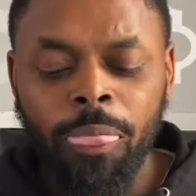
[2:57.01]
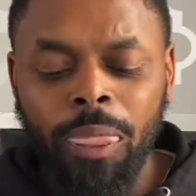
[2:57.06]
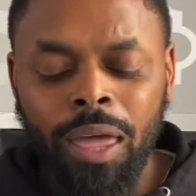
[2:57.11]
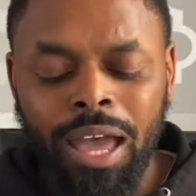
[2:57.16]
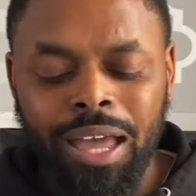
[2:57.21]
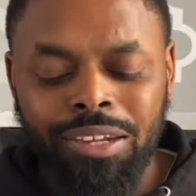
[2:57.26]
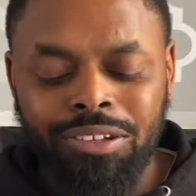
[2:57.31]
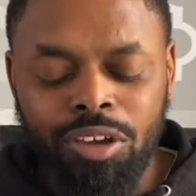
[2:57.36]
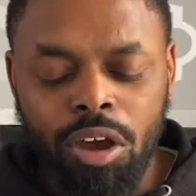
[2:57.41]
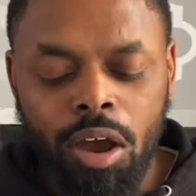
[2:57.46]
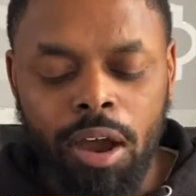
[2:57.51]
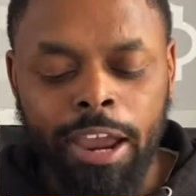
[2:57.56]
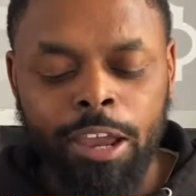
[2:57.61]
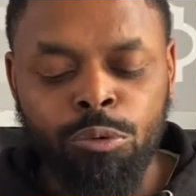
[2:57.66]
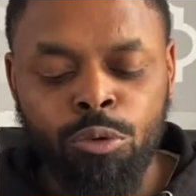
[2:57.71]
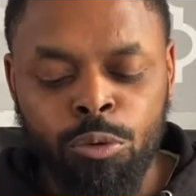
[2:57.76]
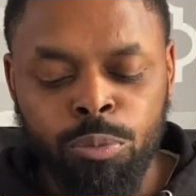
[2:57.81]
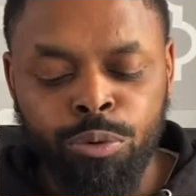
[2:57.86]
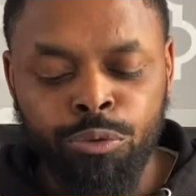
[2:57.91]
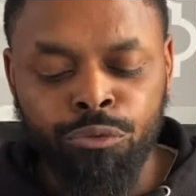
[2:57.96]
And I
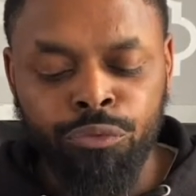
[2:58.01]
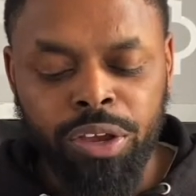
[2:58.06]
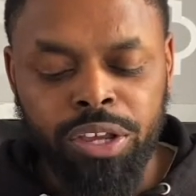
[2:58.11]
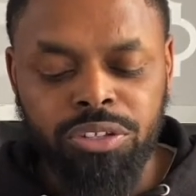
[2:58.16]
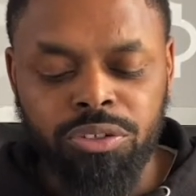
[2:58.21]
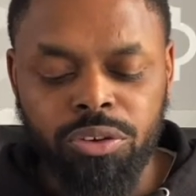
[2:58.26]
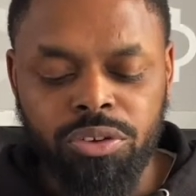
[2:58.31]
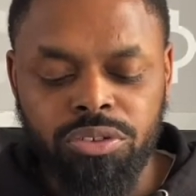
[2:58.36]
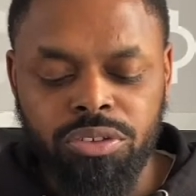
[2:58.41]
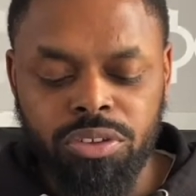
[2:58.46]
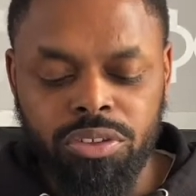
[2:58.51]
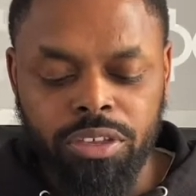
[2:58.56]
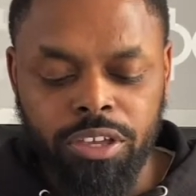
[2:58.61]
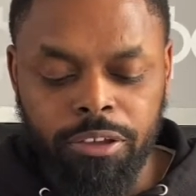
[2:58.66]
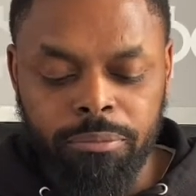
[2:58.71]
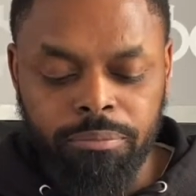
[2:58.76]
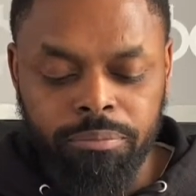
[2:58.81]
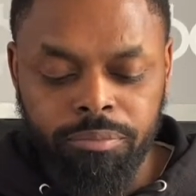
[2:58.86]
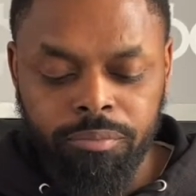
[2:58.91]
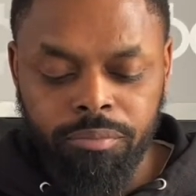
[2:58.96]
will profess unto
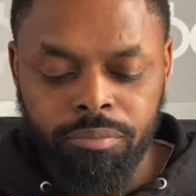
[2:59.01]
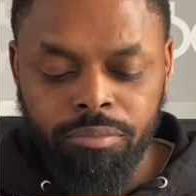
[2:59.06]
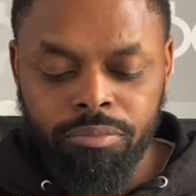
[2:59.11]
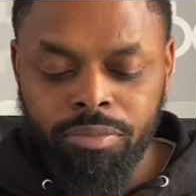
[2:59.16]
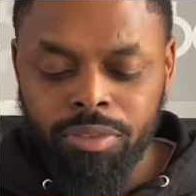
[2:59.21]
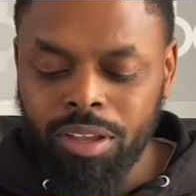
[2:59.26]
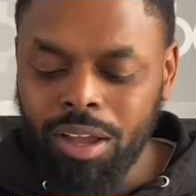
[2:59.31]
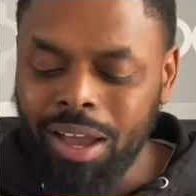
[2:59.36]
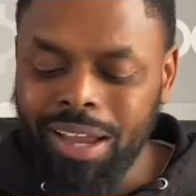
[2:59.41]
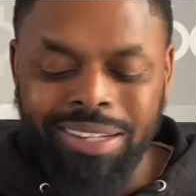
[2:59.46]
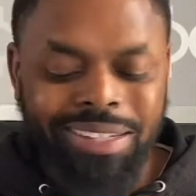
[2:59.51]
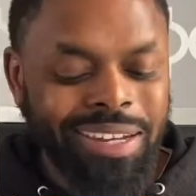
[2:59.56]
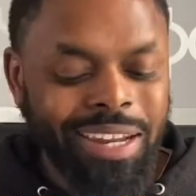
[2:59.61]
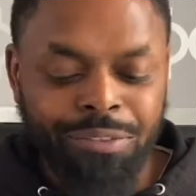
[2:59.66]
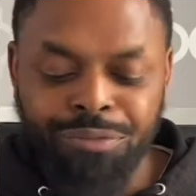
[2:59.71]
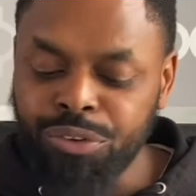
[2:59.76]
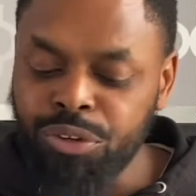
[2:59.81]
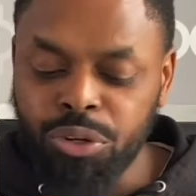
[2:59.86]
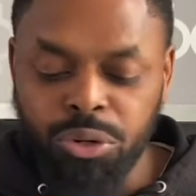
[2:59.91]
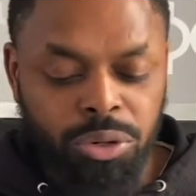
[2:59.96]
them, I
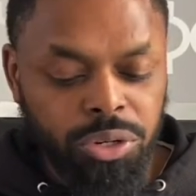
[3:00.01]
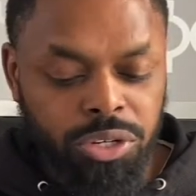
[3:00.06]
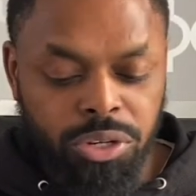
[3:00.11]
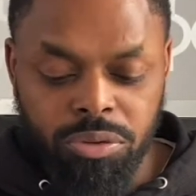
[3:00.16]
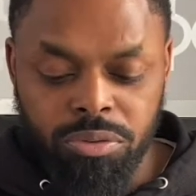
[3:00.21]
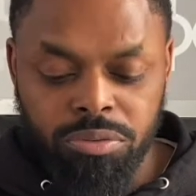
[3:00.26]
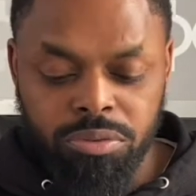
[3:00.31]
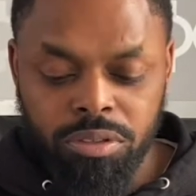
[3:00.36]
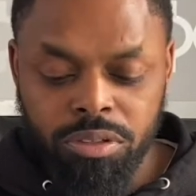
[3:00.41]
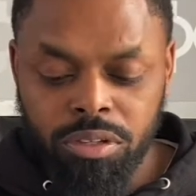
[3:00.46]
never knew you.